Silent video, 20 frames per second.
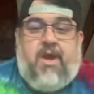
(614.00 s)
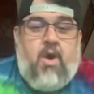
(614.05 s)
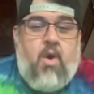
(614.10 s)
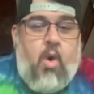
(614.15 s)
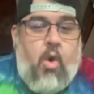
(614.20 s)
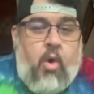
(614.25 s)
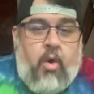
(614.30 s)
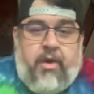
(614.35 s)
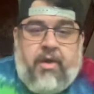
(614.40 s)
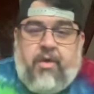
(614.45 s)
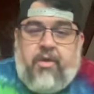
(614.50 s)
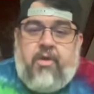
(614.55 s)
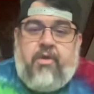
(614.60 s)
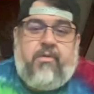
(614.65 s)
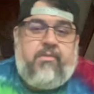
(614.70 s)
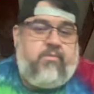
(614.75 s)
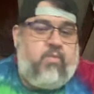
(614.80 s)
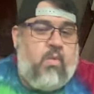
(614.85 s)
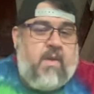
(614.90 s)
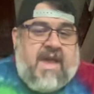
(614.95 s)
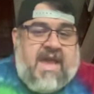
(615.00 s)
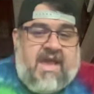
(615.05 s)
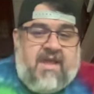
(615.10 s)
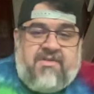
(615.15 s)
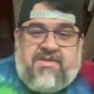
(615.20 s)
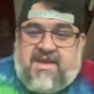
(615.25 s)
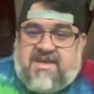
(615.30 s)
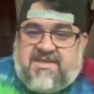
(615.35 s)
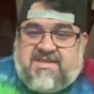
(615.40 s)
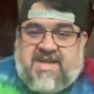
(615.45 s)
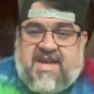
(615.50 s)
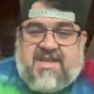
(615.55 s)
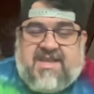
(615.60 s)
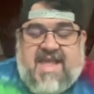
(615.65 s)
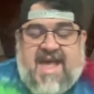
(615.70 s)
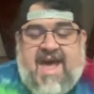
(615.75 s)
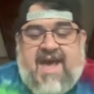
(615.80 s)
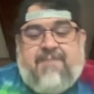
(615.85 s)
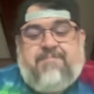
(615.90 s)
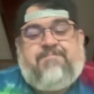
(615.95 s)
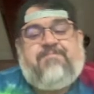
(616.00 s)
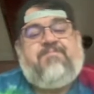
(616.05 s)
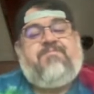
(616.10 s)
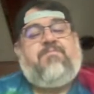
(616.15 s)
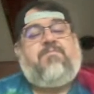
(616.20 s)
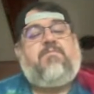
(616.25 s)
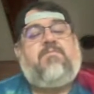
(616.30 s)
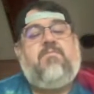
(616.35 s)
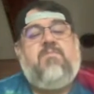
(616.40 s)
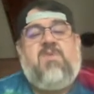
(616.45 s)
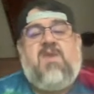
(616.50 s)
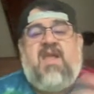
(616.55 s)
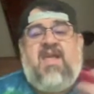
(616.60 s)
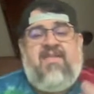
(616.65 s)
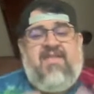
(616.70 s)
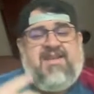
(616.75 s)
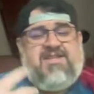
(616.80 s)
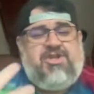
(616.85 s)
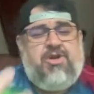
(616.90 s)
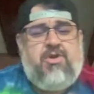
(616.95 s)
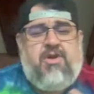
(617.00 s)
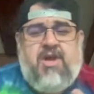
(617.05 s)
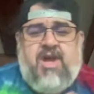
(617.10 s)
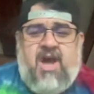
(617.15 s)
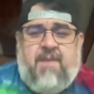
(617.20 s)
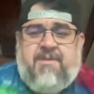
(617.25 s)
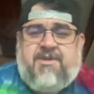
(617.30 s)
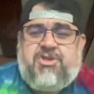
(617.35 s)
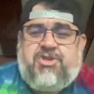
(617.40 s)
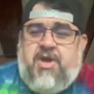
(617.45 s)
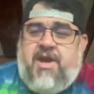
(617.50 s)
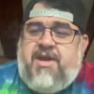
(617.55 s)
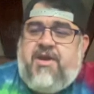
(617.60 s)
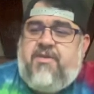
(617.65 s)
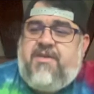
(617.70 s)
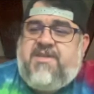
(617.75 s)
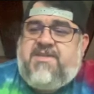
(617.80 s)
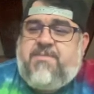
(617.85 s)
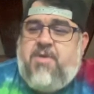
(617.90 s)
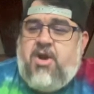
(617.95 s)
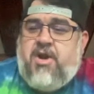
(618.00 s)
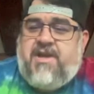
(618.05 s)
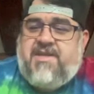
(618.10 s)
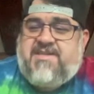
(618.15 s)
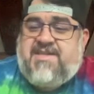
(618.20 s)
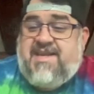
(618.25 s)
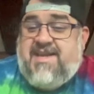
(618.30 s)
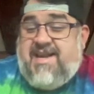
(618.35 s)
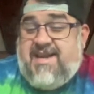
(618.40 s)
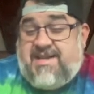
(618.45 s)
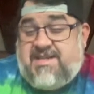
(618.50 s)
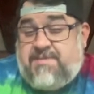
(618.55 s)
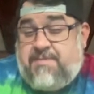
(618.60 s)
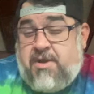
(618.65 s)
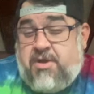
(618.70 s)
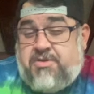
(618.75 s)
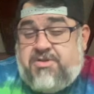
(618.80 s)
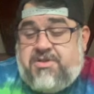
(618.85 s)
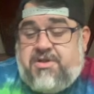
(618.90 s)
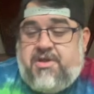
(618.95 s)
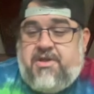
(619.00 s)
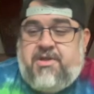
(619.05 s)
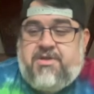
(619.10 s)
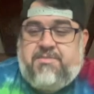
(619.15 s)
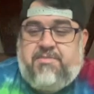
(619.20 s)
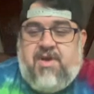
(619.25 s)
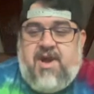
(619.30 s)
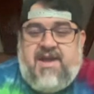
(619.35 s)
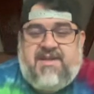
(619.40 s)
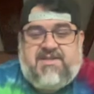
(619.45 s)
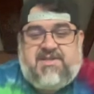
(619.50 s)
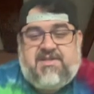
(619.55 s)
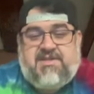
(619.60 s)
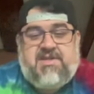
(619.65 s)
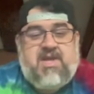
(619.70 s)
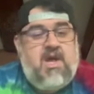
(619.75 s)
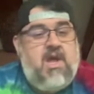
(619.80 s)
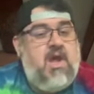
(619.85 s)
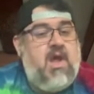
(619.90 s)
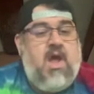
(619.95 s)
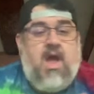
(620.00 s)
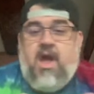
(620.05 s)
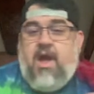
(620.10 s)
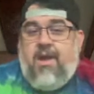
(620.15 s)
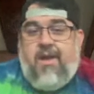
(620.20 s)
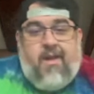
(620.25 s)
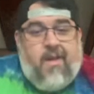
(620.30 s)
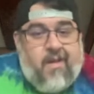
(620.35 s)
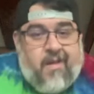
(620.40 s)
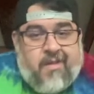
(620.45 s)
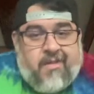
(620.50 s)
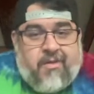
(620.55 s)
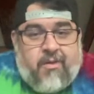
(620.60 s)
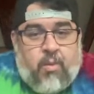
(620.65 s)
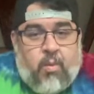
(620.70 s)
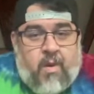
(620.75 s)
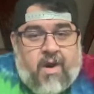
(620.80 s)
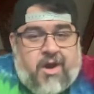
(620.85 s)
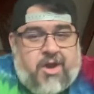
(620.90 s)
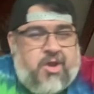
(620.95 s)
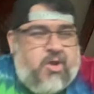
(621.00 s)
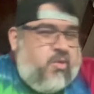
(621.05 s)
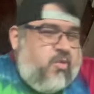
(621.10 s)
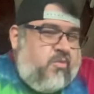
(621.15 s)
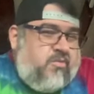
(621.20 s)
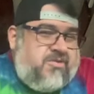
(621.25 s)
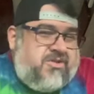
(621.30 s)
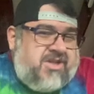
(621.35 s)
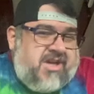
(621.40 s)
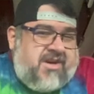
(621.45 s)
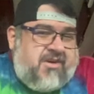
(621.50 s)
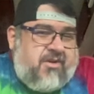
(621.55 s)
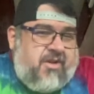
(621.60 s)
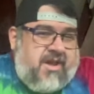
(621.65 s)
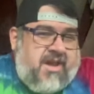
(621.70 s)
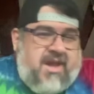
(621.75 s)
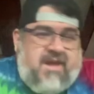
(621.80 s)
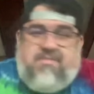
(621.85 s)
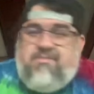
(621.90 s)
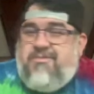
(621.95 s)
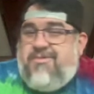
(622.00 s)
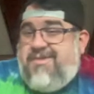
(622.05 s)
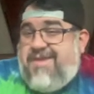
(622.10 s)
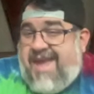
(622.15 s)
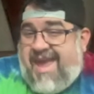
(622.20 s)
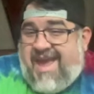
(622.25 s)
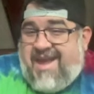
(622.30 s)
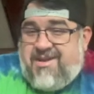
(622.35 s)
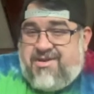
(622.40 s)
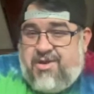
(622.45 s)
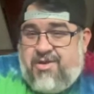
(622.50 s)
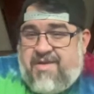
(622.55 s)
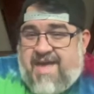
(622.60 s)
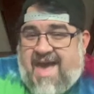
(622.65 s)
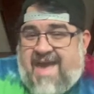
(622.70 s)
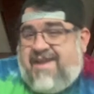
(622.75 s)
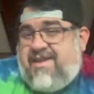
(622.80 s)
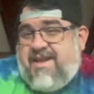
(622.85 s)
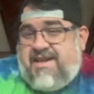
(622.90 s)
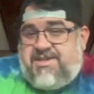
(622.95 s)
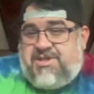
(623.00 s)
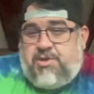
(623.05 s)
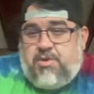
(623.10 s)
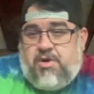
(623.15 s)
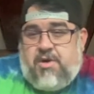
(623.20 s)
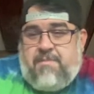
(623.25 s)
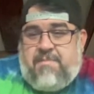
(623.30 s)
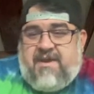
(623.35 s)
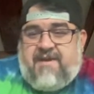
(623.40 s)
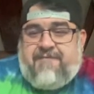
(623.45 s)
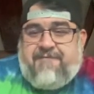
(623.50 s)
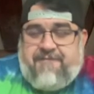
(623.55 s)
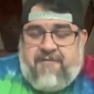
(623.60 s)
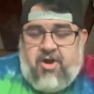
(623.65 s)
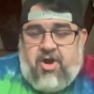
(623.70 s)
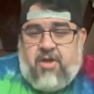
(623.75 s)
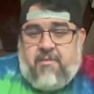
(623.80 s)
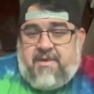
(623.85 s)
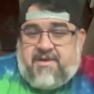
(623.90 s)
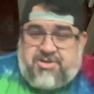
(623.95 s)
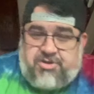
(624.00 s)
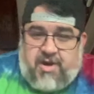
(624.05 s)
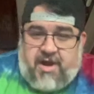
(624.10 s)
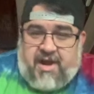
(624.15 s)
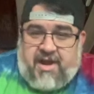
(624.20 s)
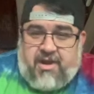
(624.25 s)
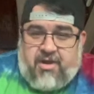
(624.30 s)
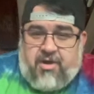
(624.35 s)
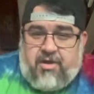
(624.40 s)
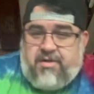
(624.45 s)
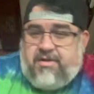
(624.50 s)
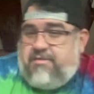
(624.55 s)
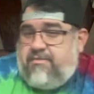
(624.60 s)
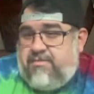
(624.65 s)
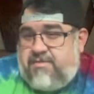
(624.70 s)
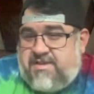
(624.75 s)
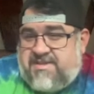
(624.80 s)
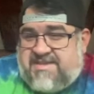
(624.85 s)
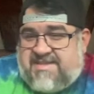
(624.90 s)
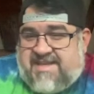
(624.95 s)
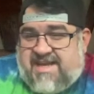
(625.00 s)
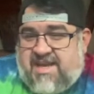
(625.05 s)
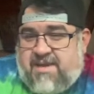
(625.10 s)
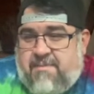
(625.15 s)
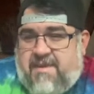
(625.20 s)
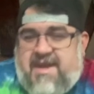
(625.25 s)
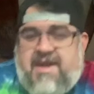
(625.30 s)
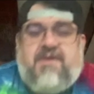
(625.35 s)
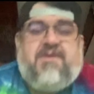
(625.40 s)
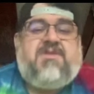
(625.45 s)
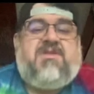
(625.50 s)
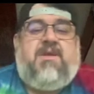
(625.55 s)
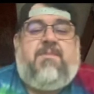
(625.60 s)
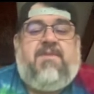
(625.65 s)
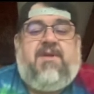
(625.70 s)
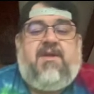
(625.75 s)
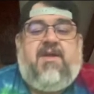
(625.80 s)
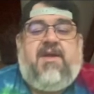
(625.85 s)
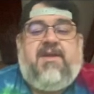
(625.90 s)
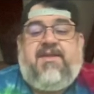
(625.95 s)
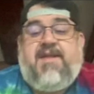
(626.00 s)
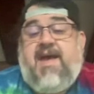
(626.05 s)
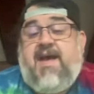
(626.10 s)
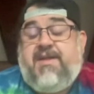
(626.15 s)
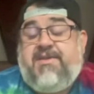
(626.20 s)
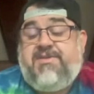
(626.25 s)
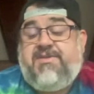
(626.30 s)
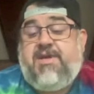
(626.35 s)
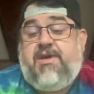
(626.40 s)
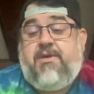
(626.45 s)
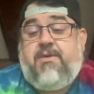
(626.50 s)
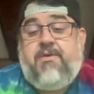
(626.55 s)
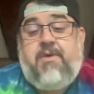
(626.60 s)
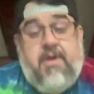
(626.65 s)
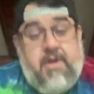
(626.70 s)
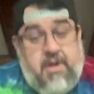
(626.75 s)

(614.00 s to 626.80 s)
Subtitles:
oil, wheat, things like that you can come and trade on these markets and get exposure to those prices, where you generally can't do that unless you are a big firm and trading on the CME or something like that. So